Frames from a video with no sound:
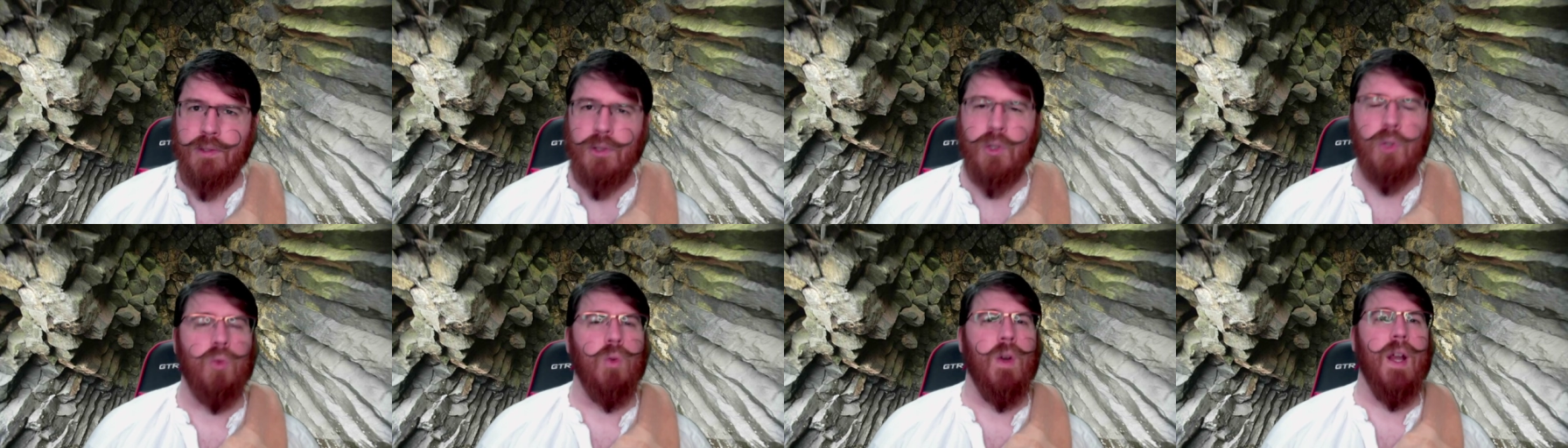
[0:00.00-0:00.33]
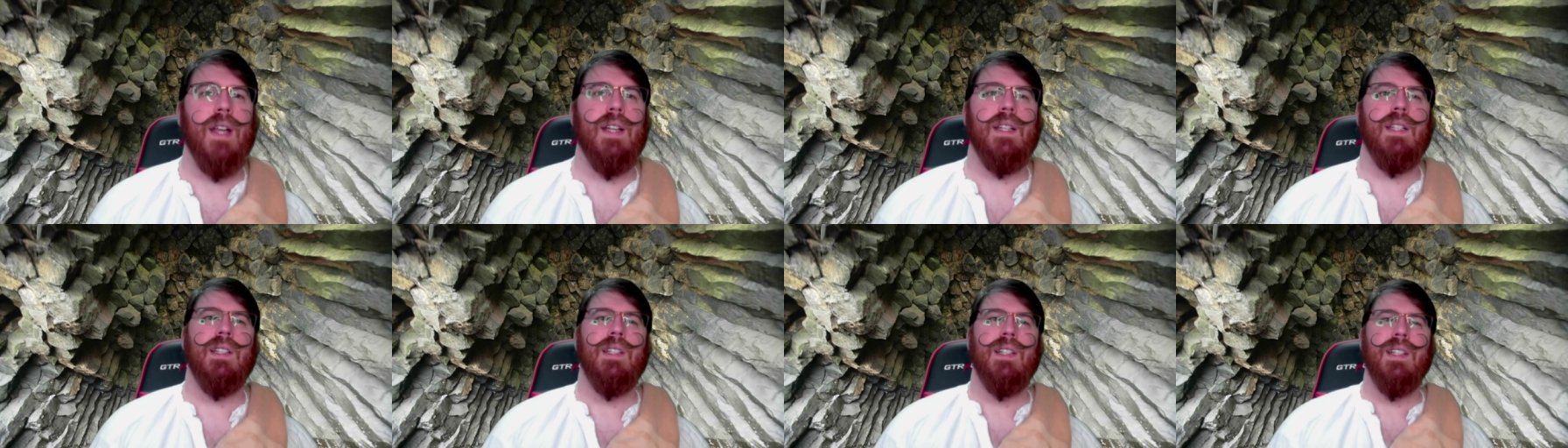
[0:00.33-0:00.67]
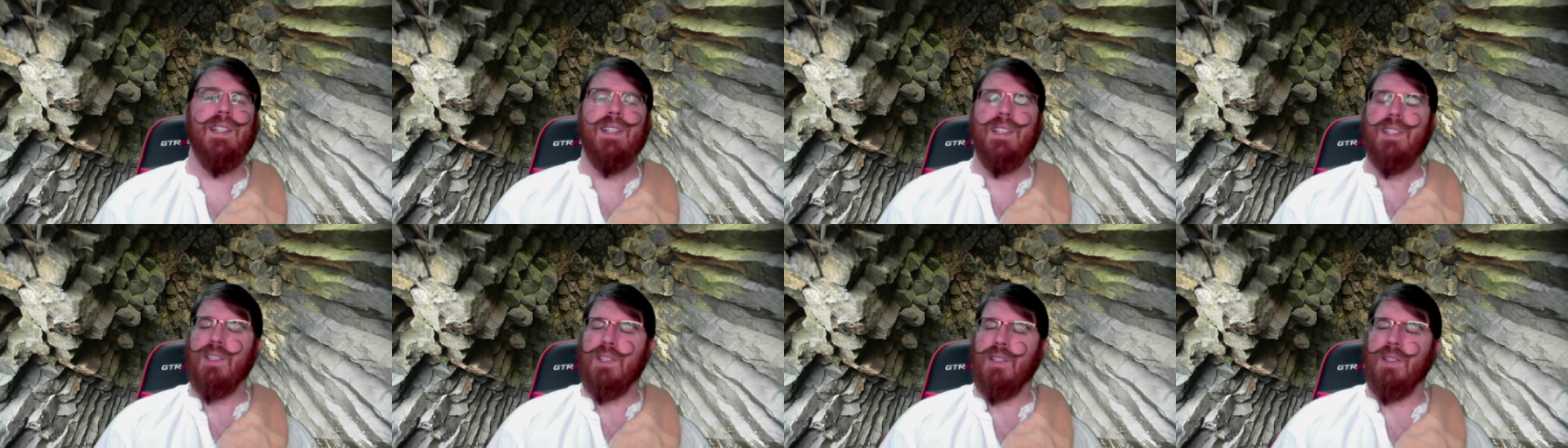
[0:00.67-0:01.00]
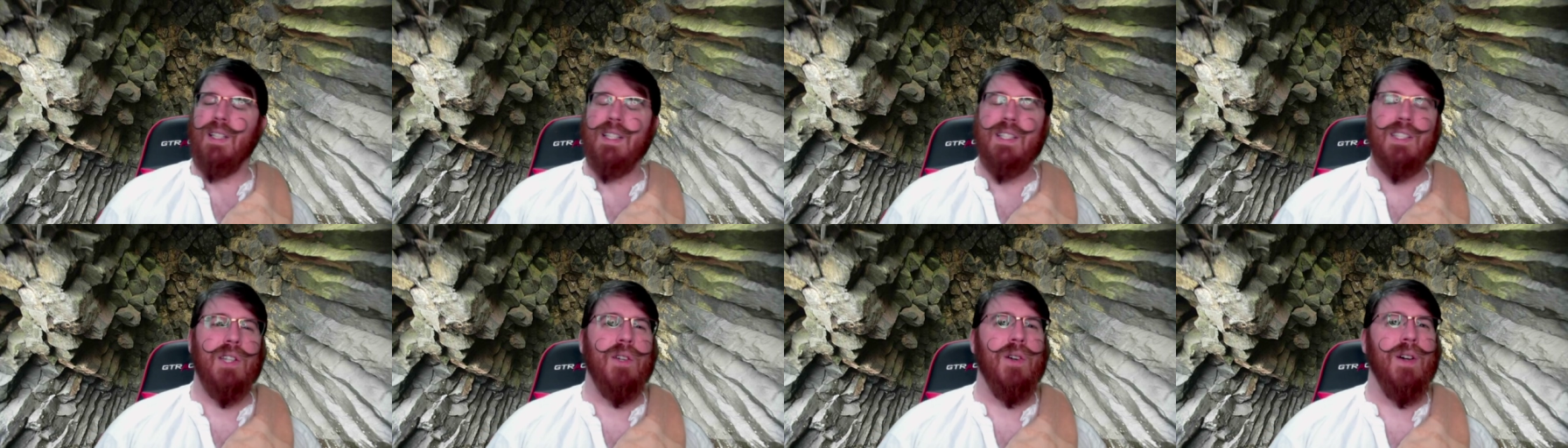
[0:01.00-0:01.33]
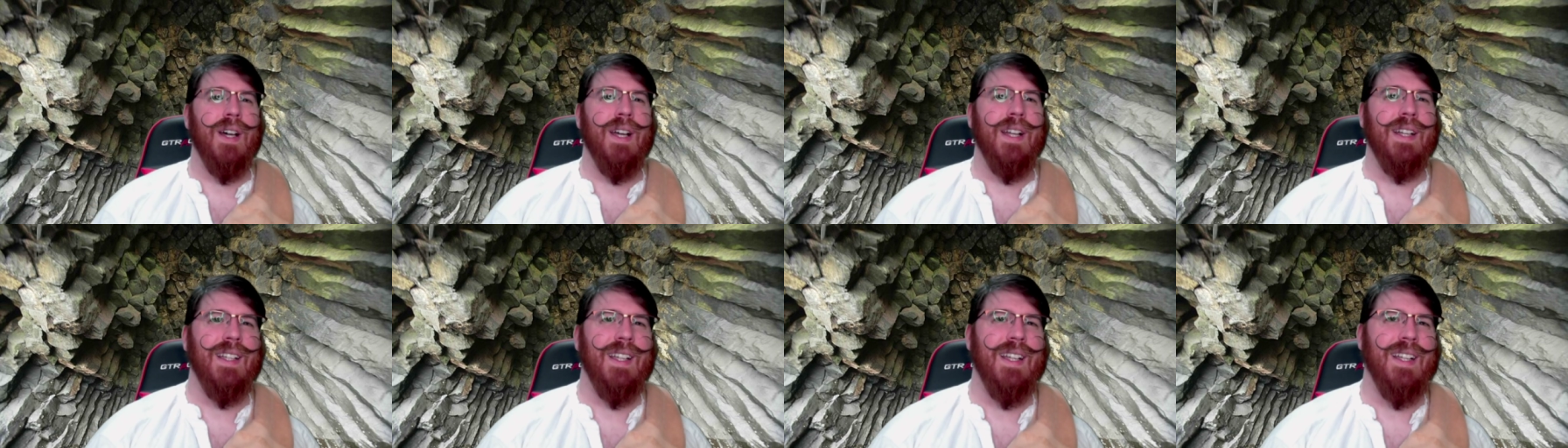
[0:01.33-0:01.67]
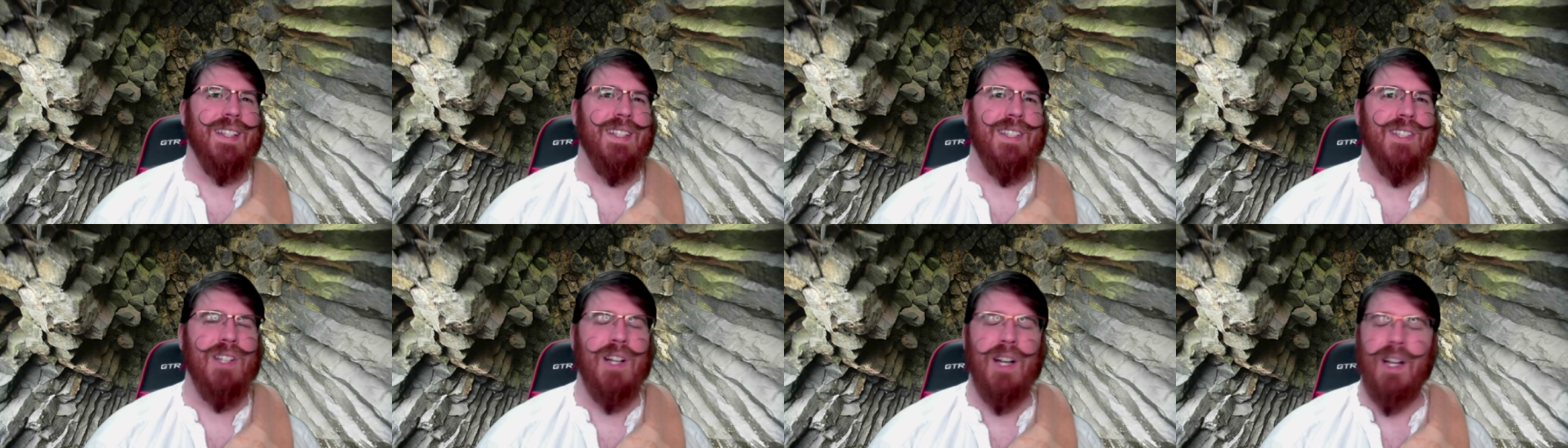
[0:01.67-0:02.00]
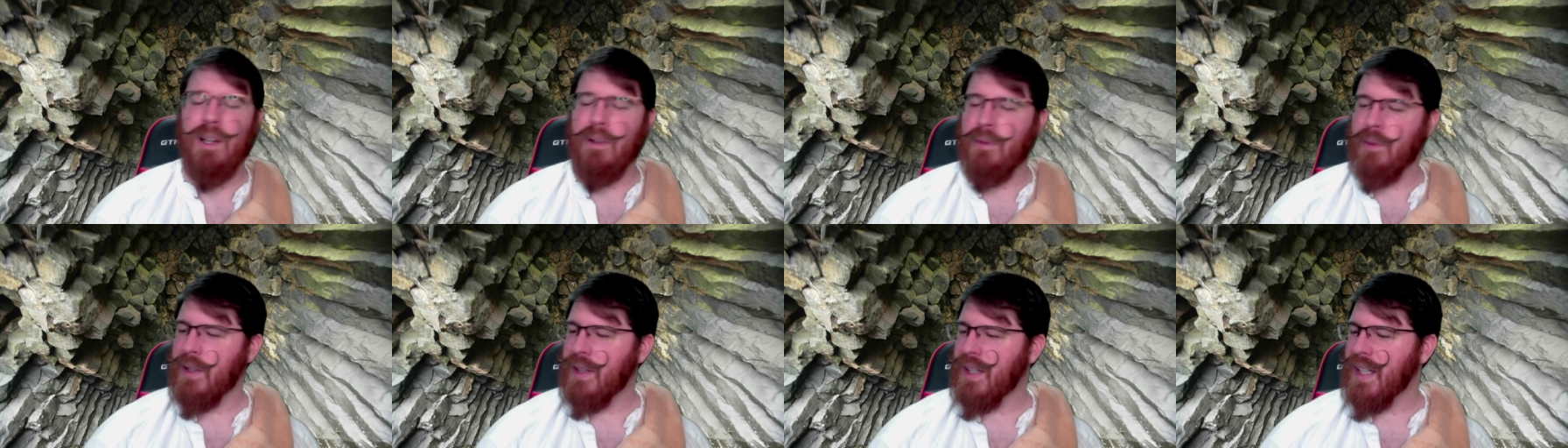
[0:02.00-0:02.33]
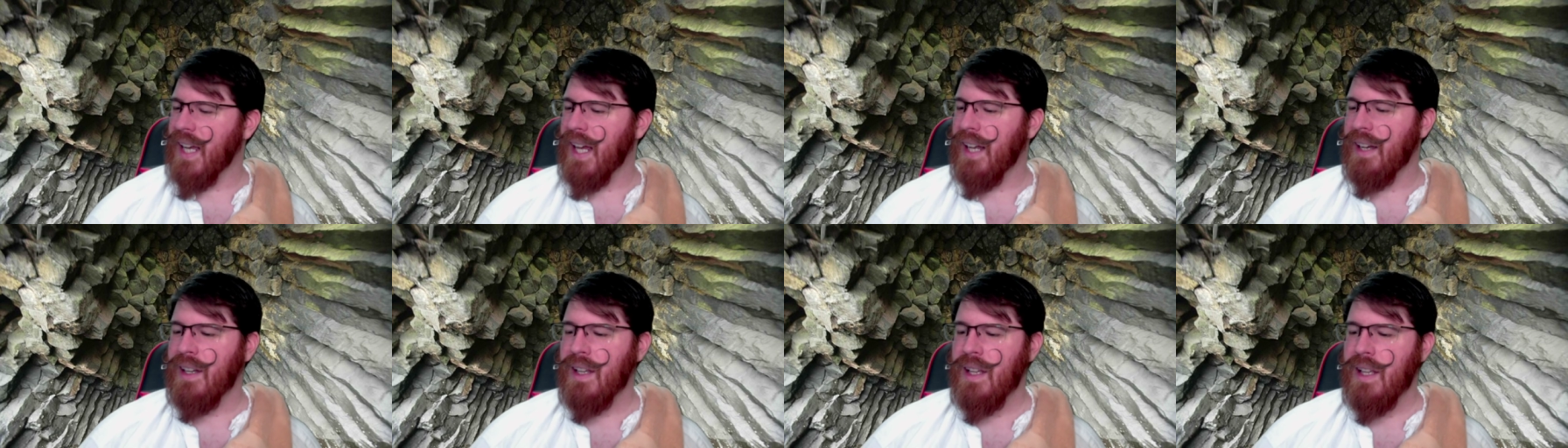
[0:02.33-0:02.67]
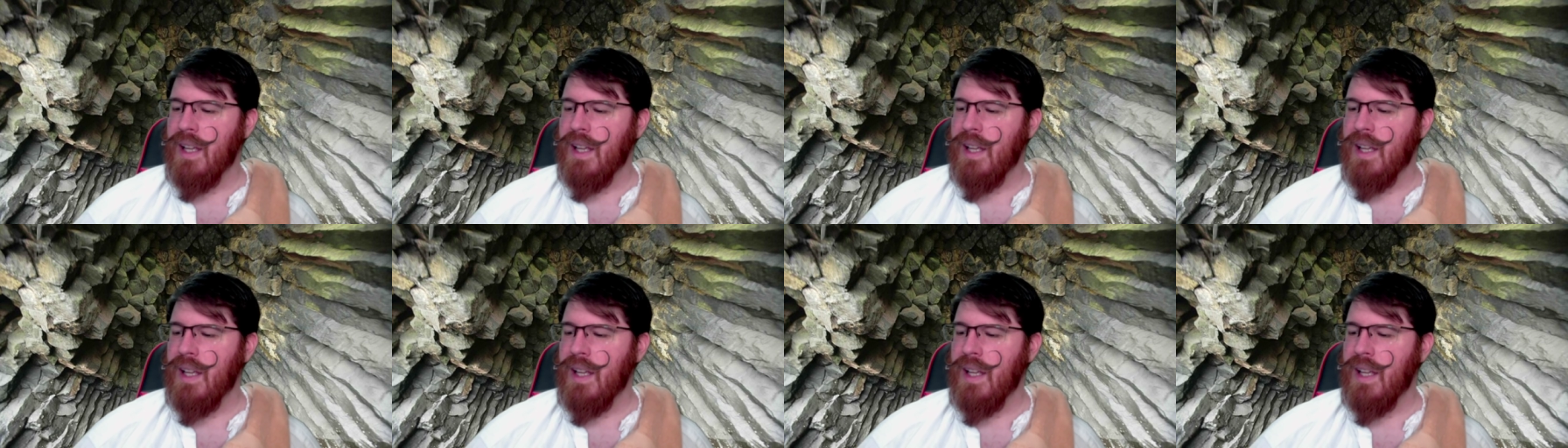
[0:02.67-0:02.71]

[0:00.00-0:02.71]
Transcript: Great. So let's go ahead and get started with that.